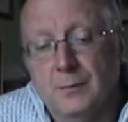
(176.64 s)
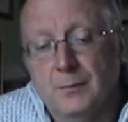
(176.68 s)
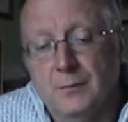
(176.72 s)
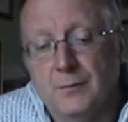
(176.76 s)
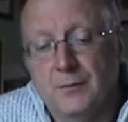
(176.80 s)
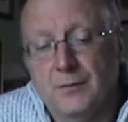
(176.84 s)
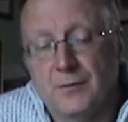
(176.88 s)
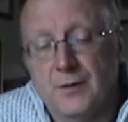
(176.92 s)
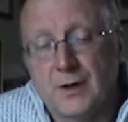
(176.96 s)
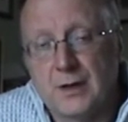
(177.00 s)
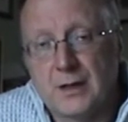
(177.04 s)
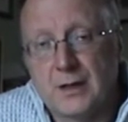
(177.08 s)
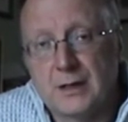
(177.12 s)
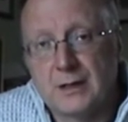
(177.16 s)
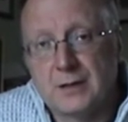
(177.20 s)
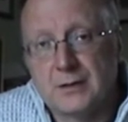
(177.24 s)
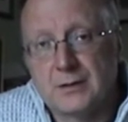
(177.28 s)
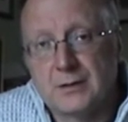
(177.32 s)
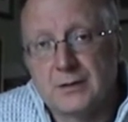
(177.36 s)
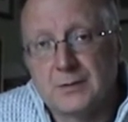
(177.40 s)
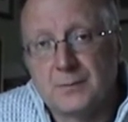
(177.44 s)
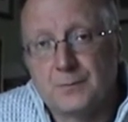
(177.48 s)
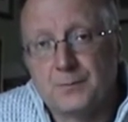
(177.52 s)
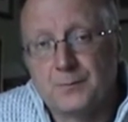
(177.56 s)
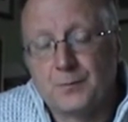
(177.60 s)

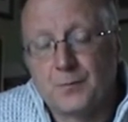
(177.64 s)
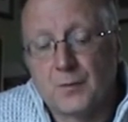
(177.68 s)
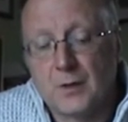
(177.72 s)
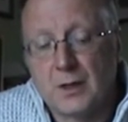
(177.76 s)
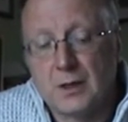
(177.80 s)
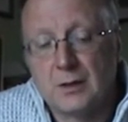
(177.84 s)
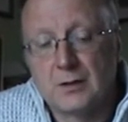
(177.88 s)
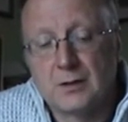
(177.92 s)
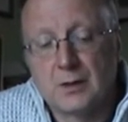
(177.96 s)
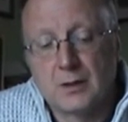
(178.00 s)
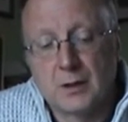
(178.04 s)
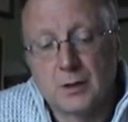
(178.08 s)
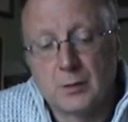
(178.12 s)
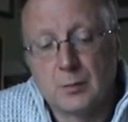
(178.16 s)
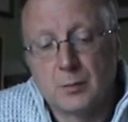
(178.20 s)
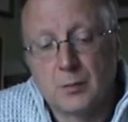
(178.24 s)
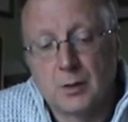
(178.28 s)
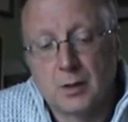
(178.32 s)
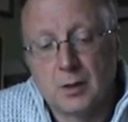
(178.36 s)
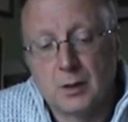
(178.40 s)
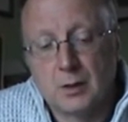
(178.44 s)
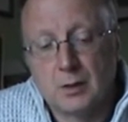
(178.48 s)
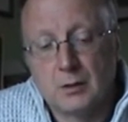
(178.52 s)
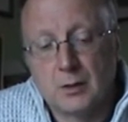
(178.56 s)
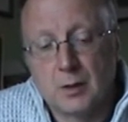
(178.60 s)
phase and a
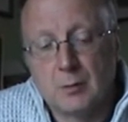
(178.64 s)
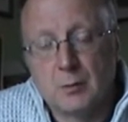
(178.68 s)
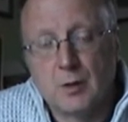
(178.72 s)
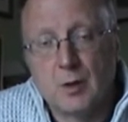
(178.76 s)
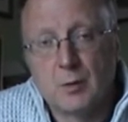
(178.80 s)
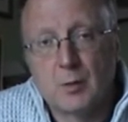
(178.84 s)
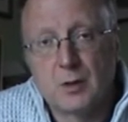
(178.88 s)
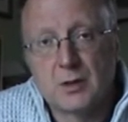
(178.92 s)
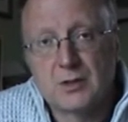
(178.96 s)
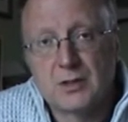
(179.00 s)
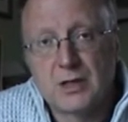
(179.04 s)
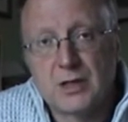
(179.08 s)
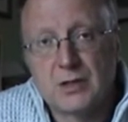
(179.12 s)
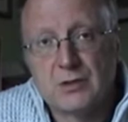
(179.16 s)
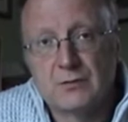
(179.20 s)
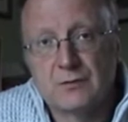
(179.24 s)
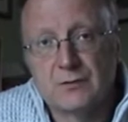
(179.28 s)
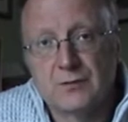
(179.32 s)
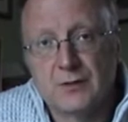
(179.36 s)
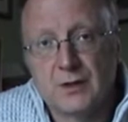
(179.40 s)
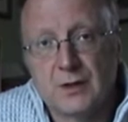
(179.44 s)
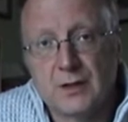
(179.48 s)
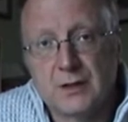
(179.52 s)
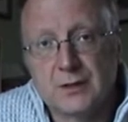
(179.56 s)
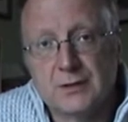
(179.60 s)
mobilisation
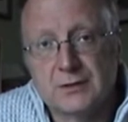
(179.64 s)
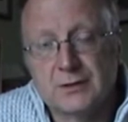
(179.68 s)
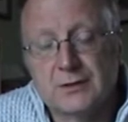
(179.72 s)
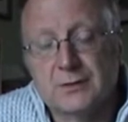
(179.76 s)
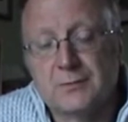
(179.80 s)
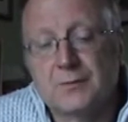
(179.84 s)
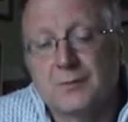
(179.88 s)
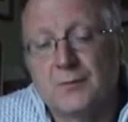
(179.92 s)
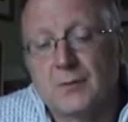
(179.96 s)
phase.